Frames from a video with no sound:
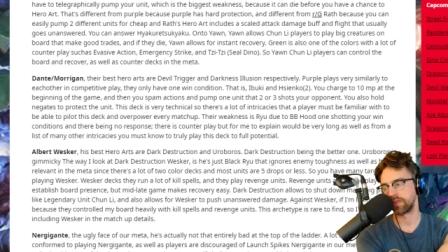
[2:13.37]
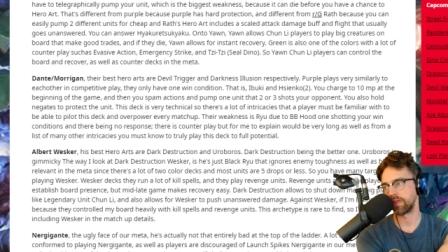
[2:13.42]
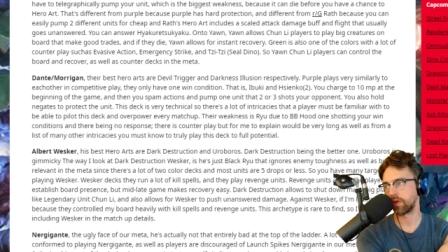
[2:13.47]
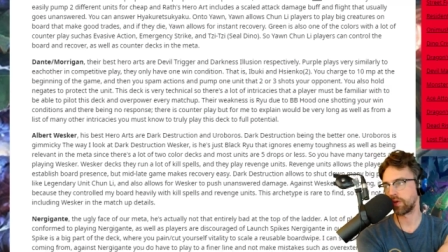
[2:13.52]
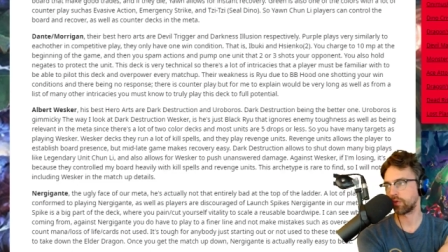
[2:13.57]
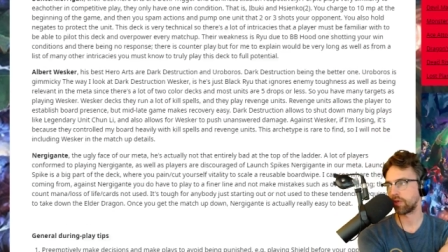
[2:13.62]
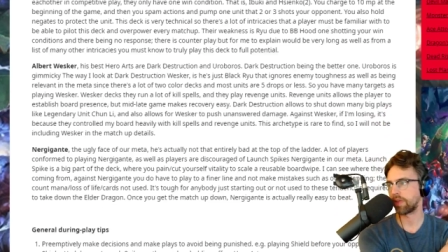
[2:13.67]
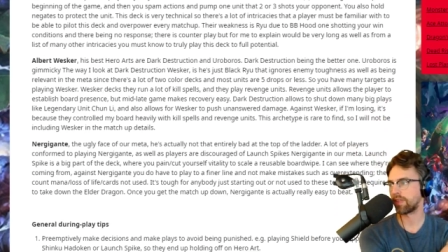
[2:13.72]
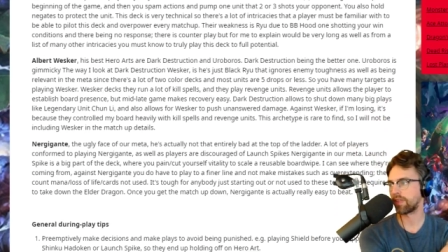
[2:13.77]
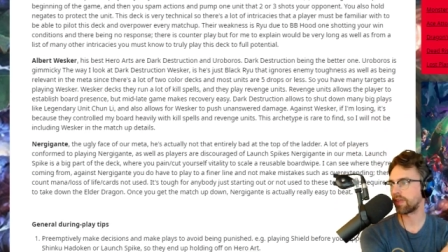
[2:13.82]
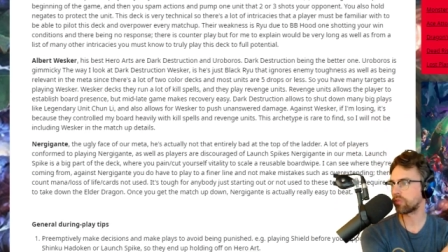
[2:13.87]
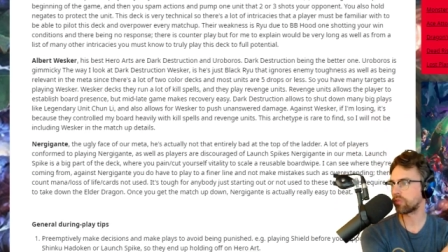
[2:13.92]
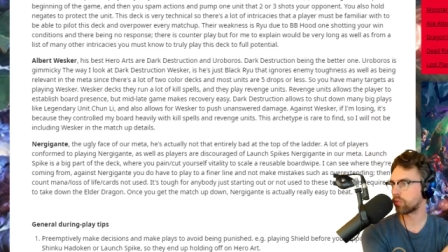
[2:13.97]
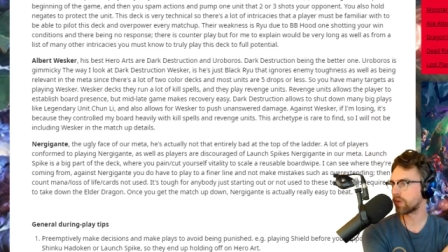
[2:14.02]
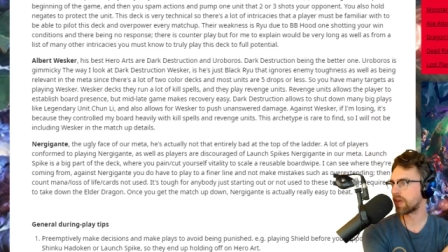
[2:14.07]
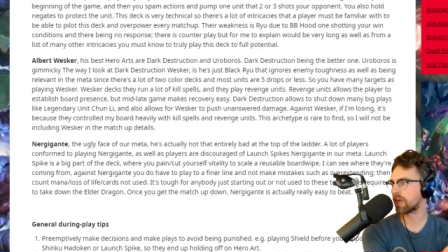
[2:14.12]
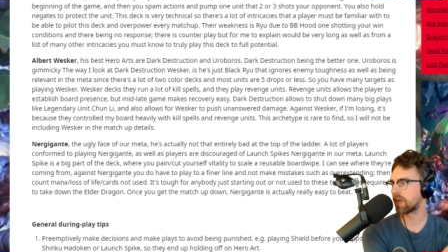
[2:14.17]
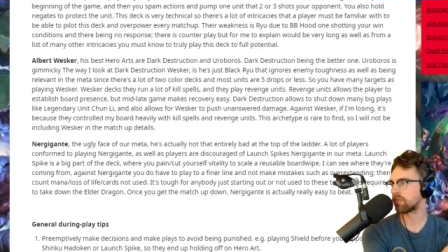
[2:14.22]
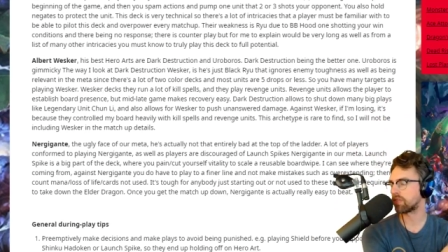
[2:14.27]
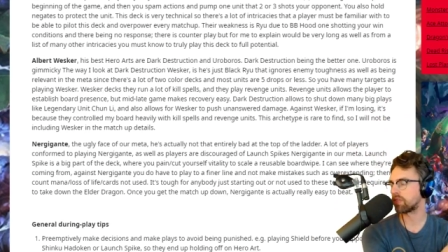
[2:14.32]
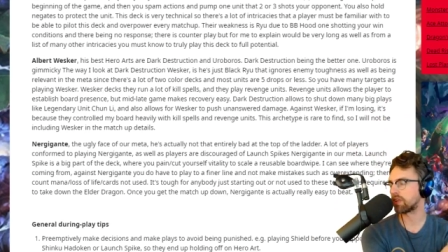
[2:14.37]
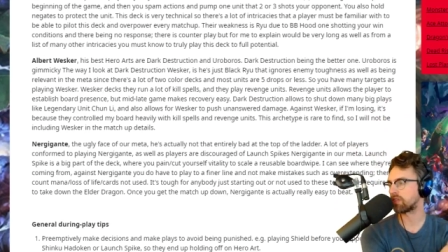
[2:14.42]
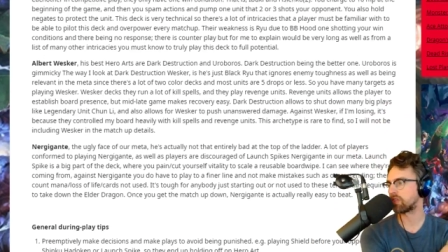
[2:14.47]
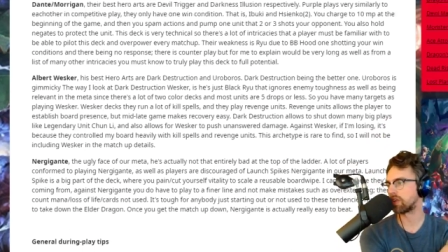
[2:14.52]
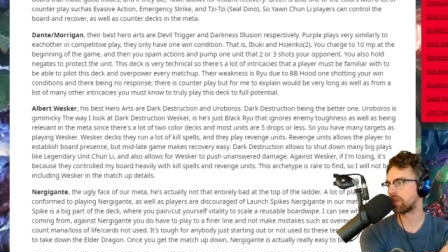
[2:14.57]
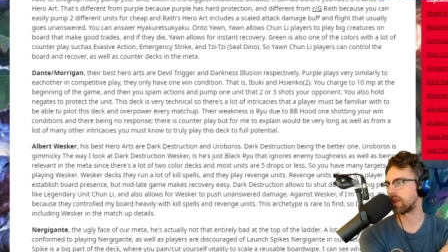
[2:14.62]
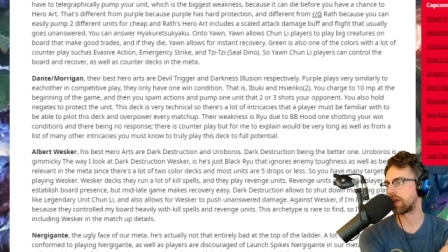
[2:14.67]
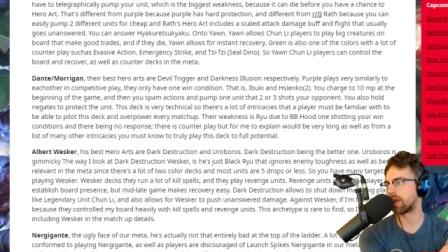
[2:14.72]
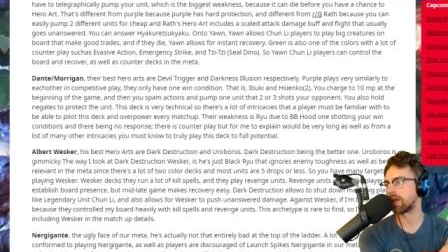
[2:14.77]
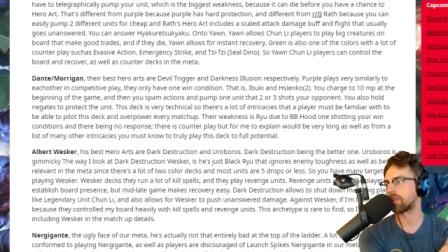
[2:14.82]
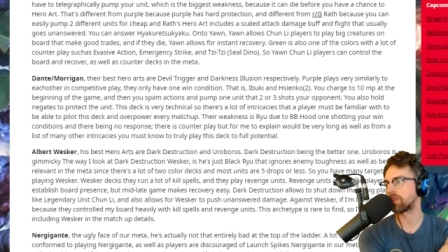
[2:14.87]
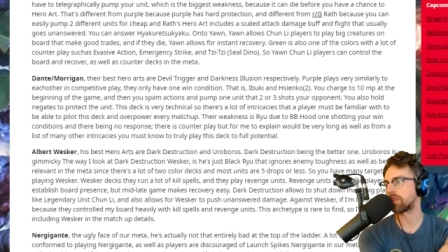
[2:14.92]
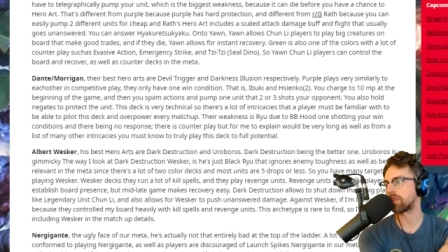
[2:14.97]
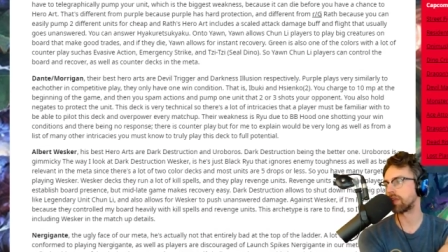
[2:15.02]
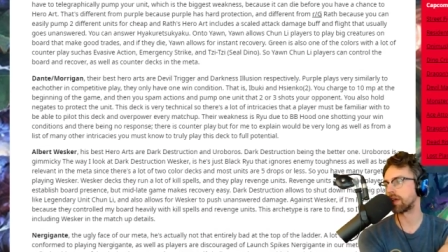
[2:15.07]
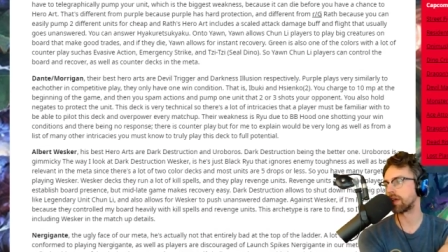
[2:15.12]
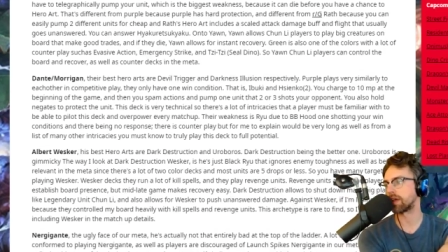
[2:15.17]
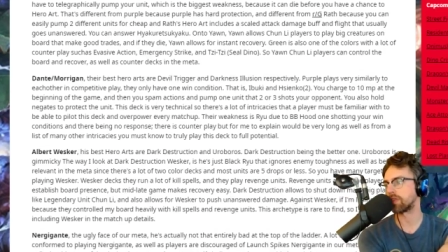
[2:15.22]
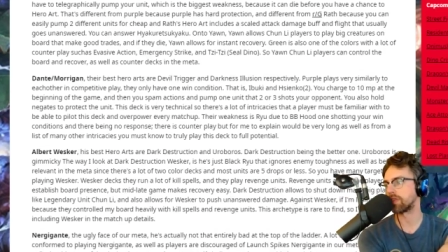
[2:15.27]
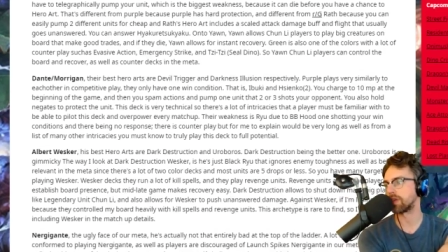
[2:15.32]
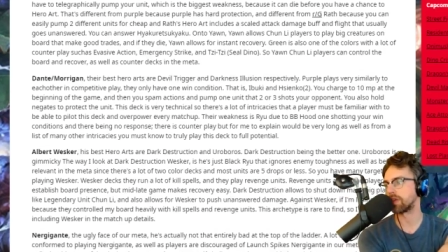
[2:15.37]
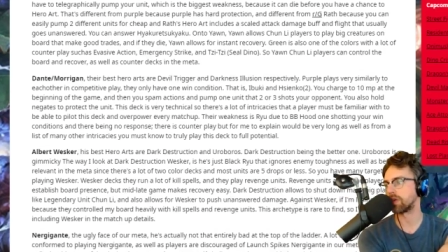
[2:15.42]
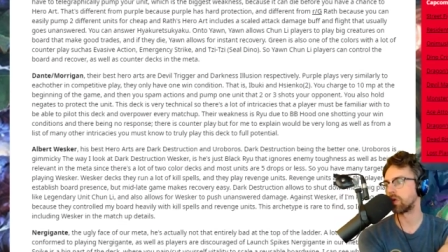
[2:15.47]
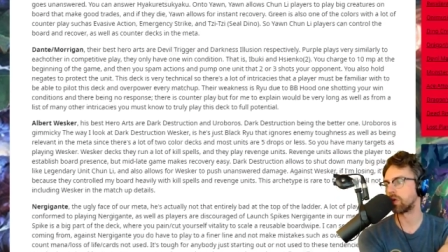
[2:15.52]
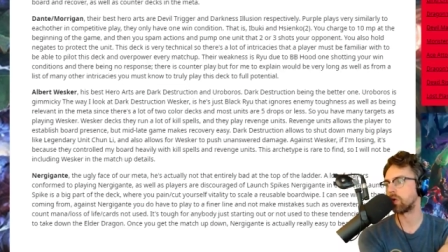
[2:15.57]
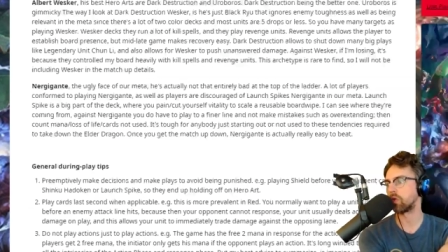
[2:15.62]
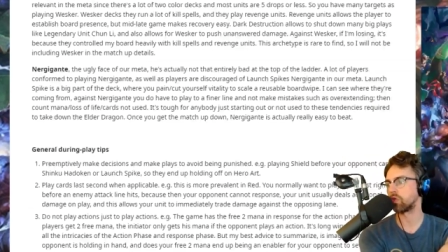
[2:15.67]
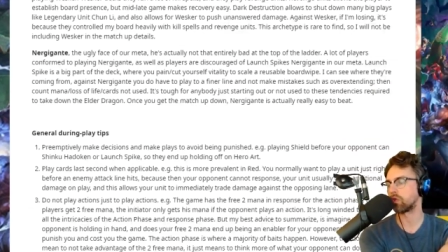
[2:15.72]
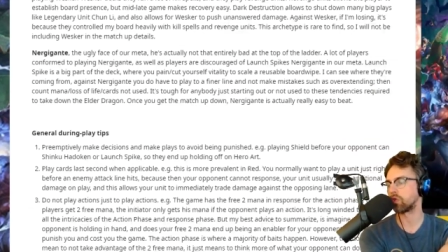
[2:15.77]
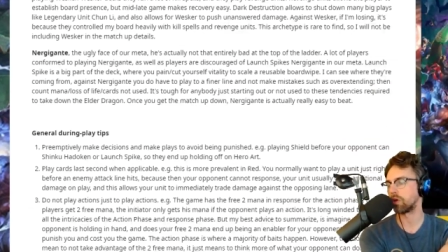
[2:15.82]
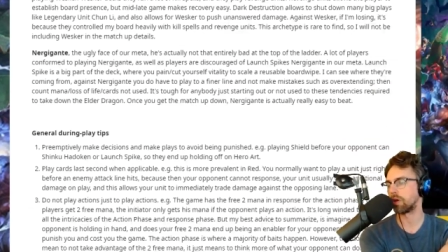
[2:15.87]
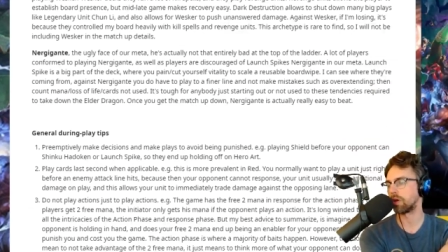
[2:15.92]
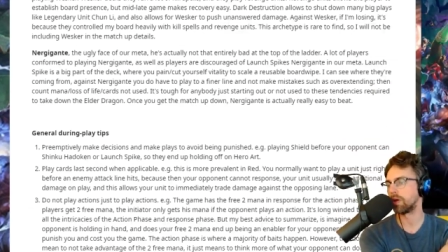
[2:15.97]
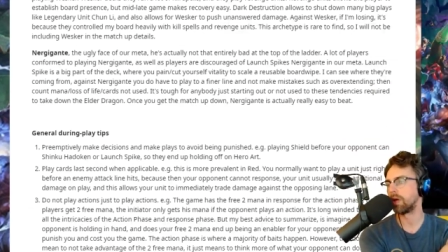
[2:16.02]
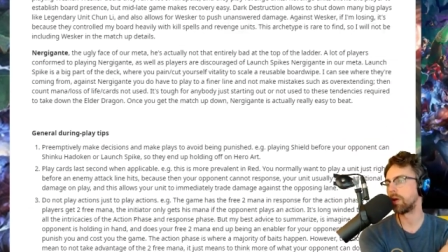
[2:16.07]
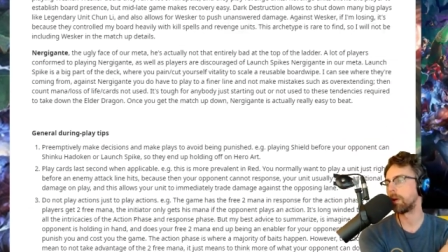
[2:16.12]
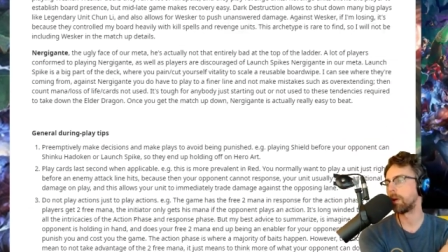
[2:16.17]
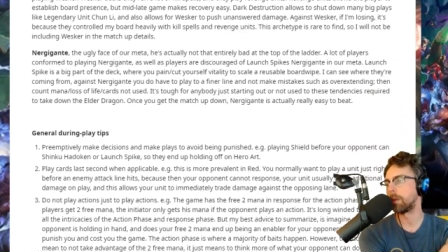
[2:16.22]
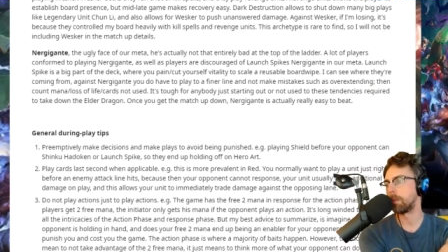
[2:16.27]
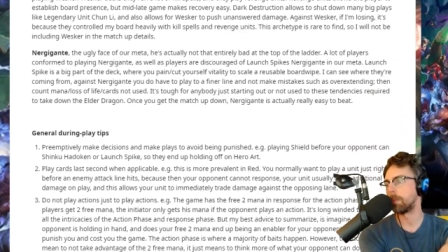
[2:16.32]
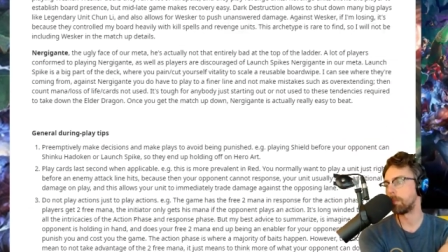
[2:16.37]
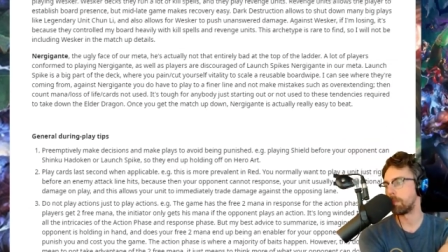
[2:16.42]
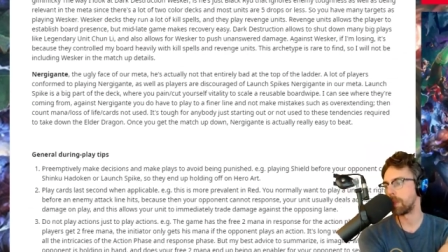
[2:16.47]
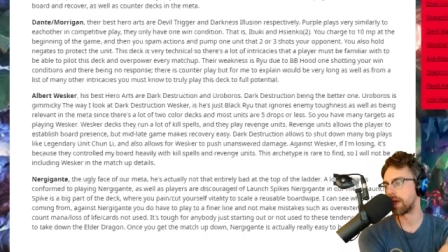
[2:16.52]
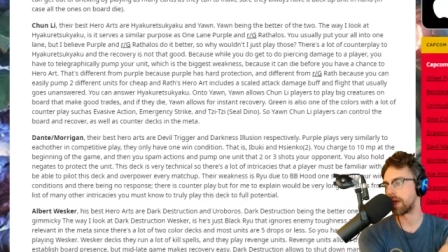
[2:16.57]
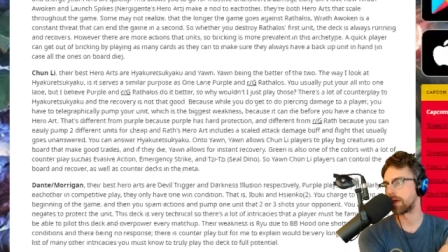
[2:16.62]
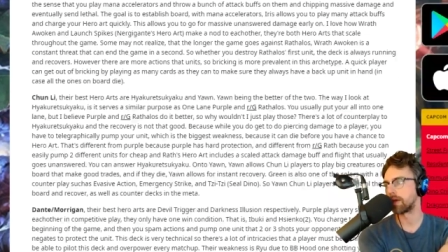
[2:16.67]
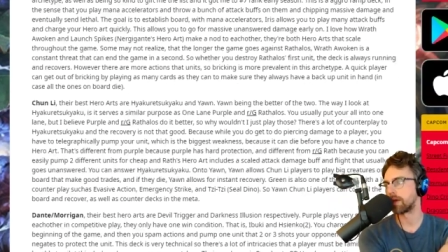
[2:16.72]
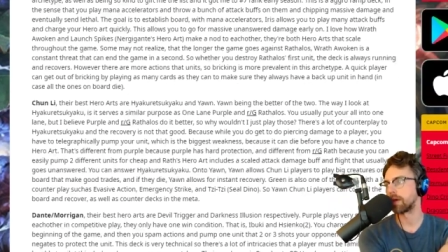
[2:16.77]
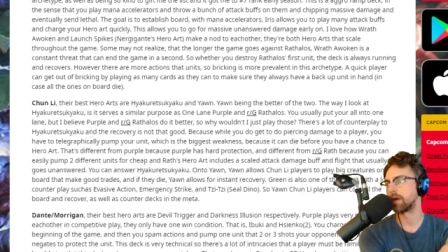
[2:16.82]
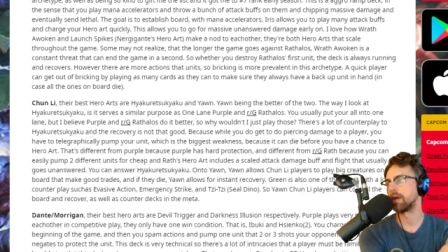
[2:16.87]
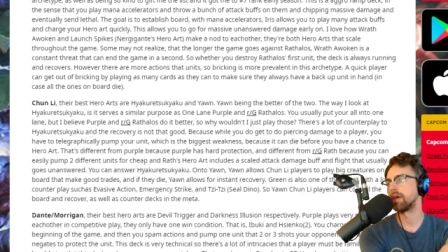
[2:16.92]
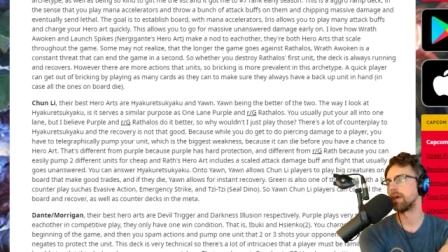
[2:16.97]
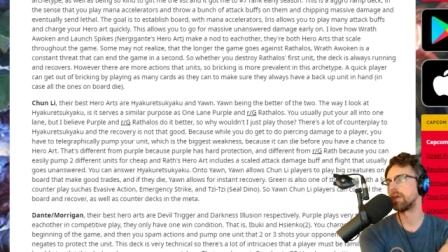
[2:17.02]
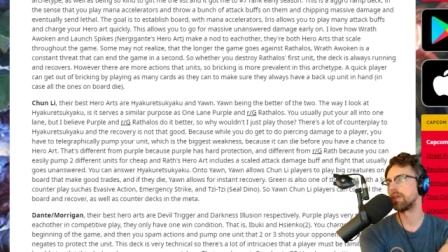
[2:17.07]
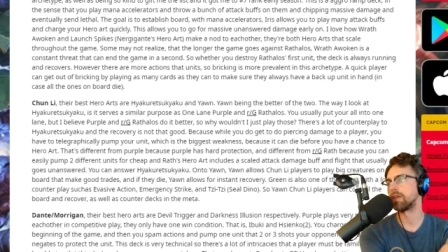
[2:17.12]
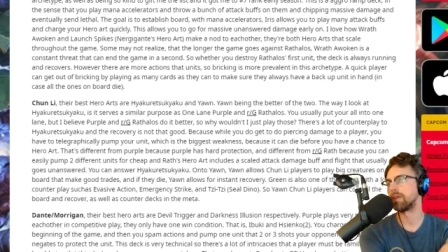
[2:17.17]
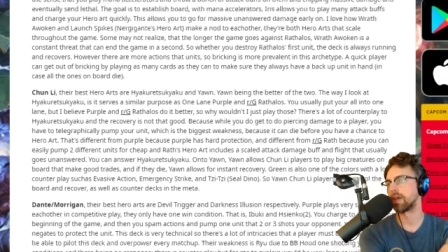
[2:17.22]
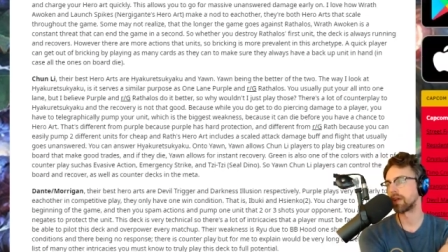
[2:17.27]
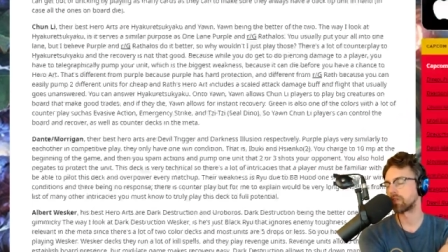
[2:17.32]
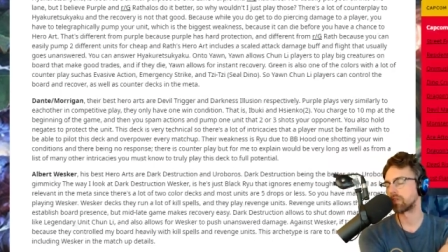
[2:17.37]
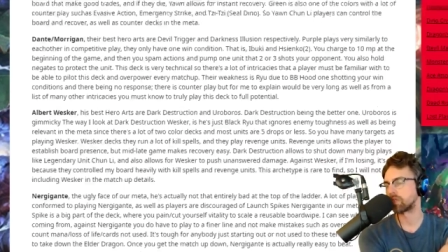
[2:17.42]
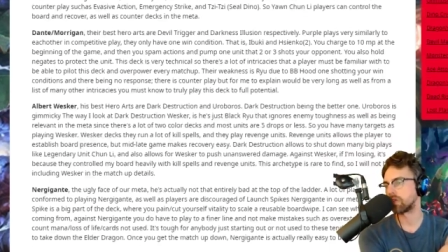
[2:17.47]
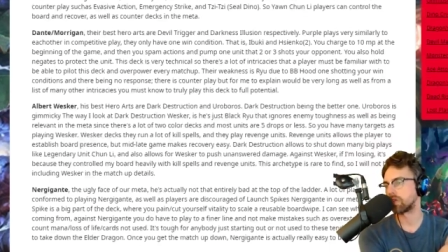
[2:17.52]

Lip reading: And that's what he has listed as like the Ulta meta deck.